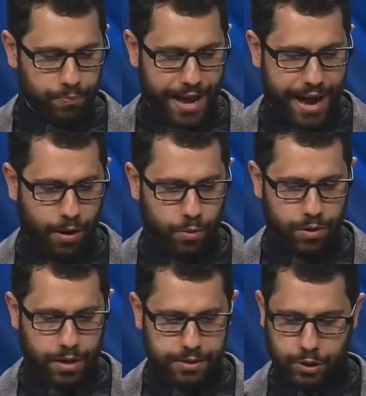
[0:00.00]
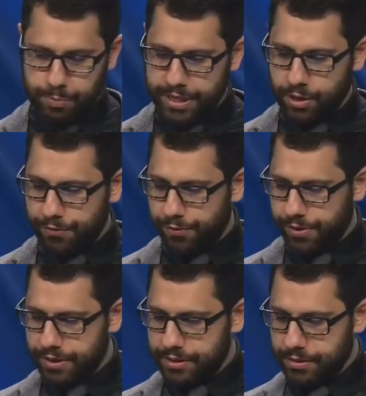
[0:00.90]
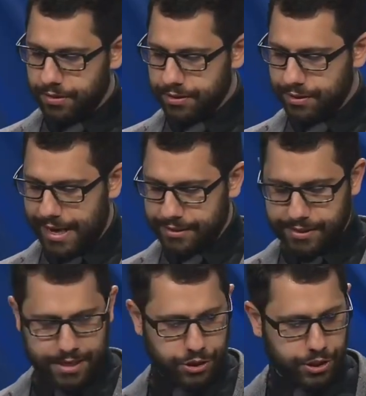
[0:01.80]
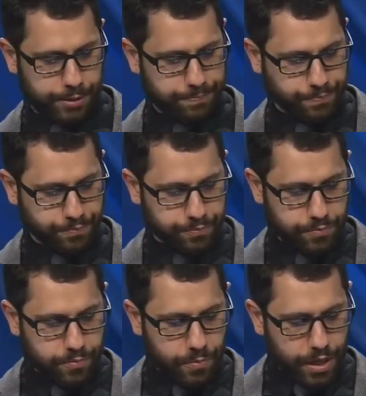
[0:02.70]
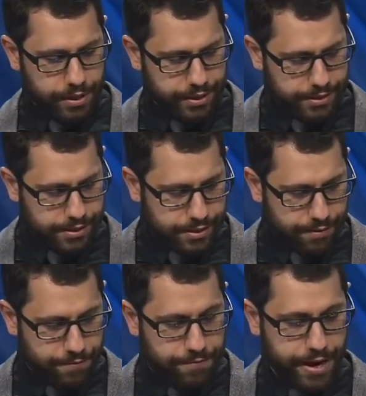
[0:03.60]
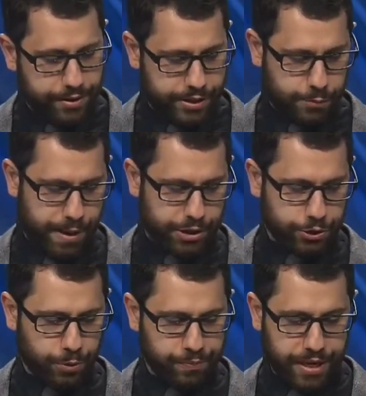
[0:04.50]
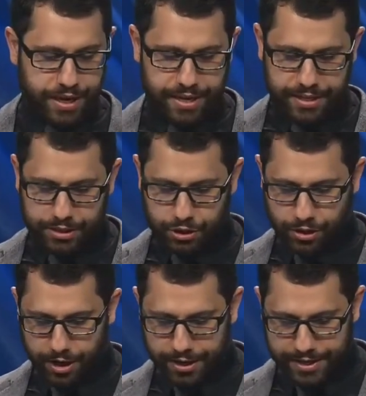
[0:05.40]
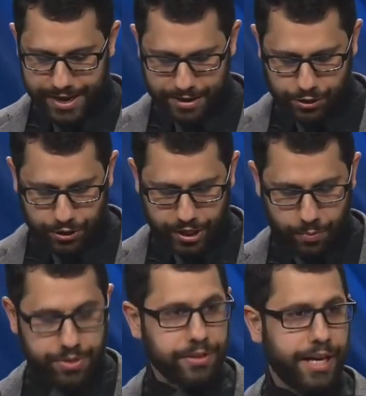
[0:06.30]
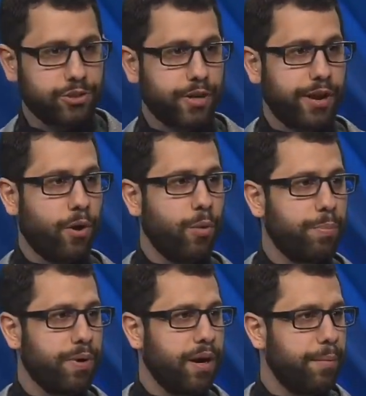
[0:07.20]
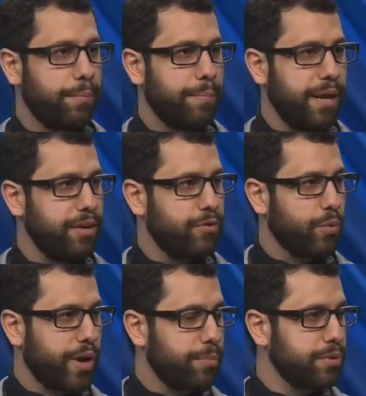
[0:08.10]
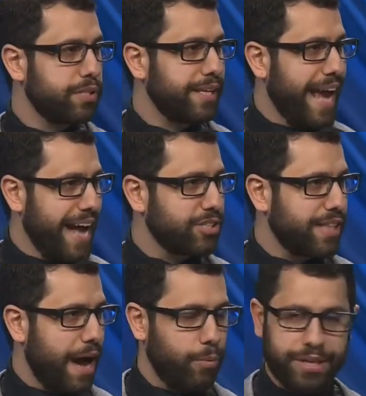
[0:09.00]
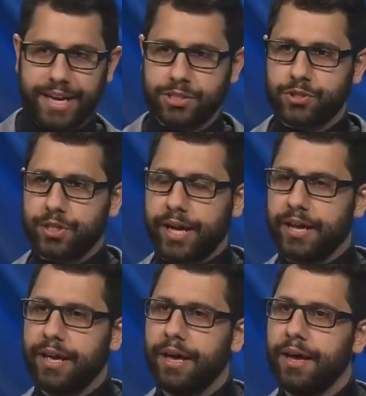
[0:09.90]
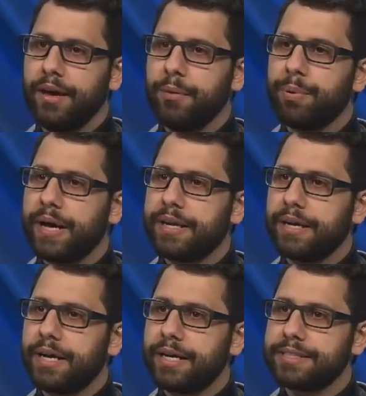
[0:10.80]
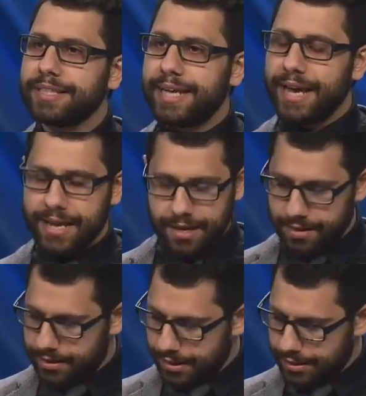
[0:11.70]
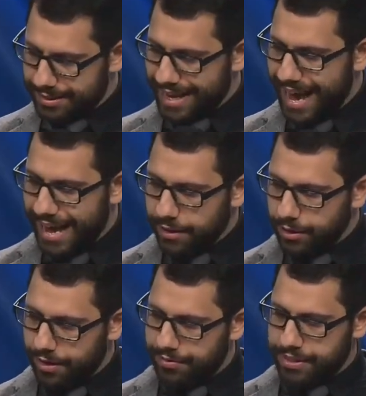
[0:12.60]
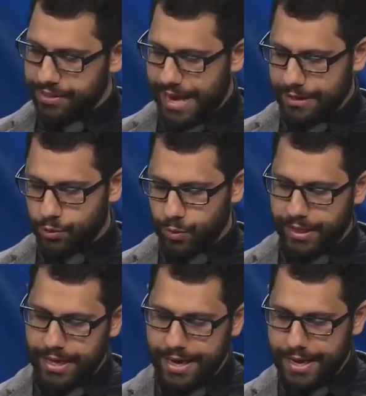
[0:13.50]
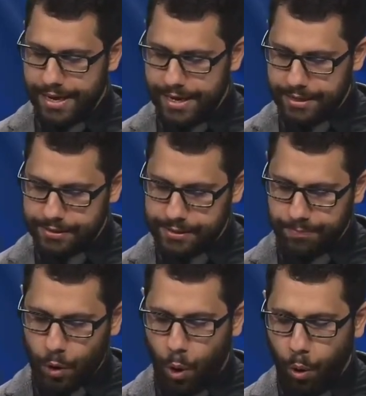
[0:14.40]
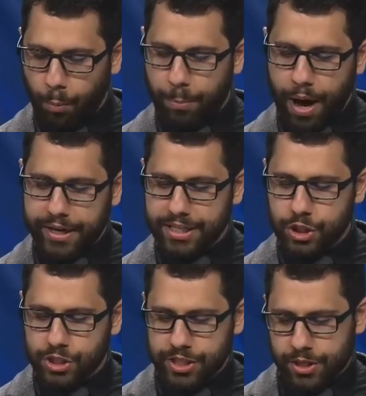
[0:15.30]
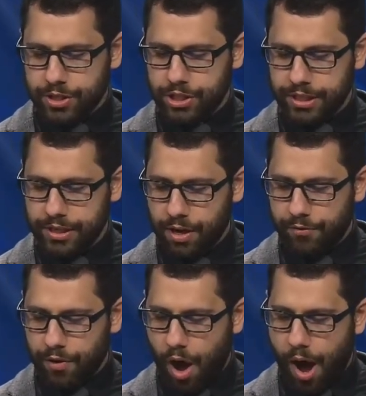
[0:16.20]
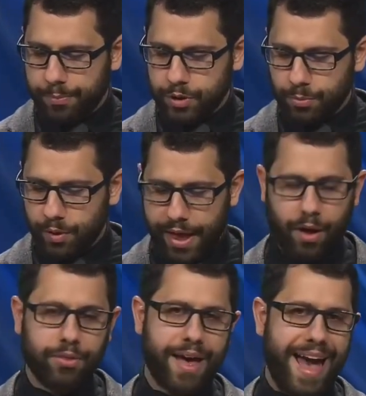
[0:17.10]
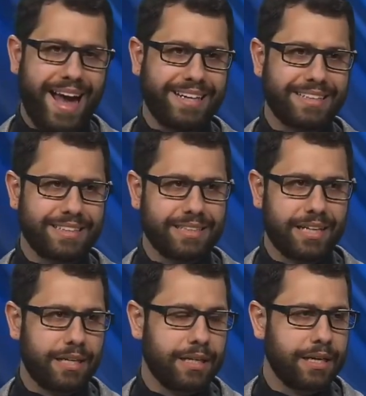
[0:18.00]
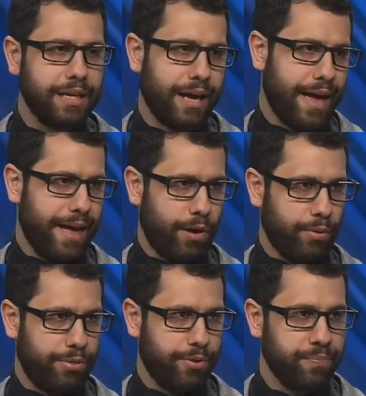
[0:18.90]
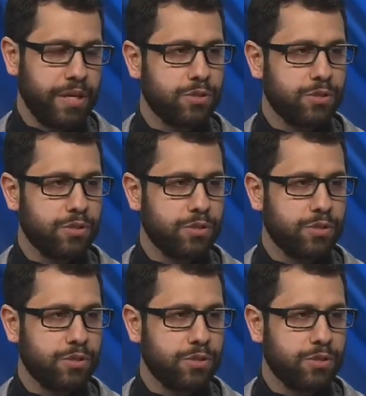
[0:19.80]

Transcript: Now, our uh, speaker for this, this last session is uh, very special. He started yesterday with the lecture. I hope um, many of you were able to catch that one yesterday. But uh, today, the title of this last one is Whole Body Synergy for Optimal Health and Lung Health.